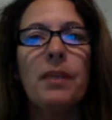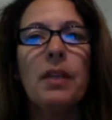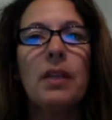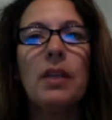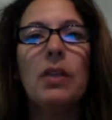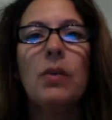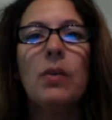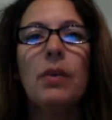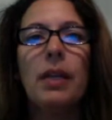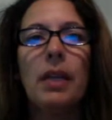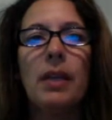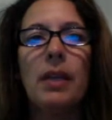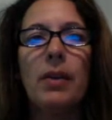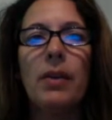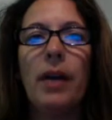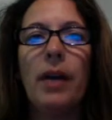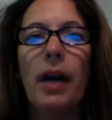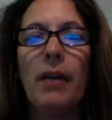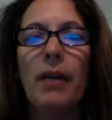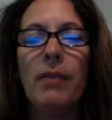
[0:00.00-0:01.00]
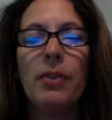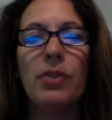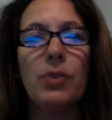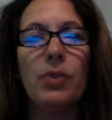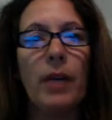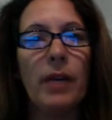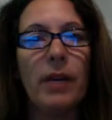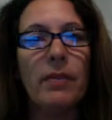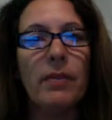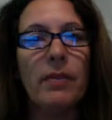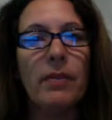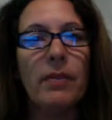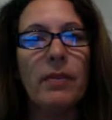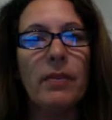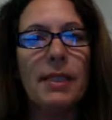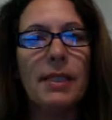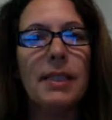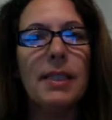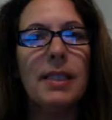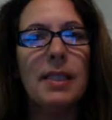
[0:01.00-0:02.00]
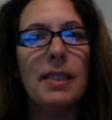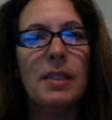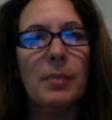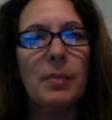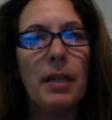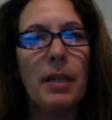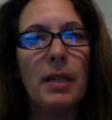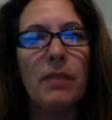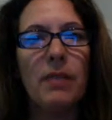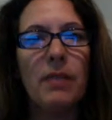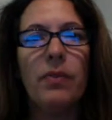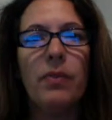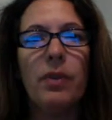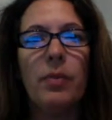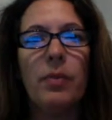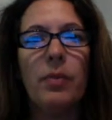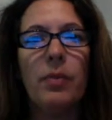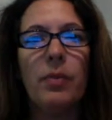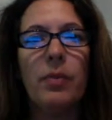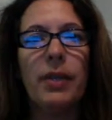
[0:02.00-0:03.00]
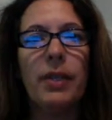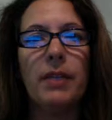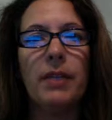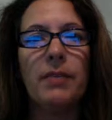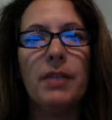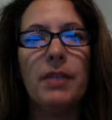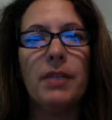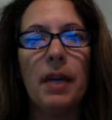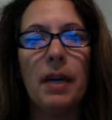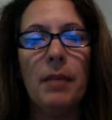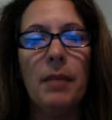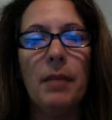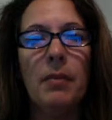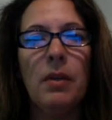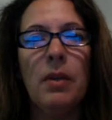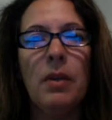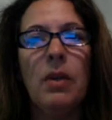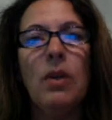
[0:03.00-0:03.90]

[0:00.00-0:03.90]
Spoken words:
you will either have your driver's license suspended for a period of time,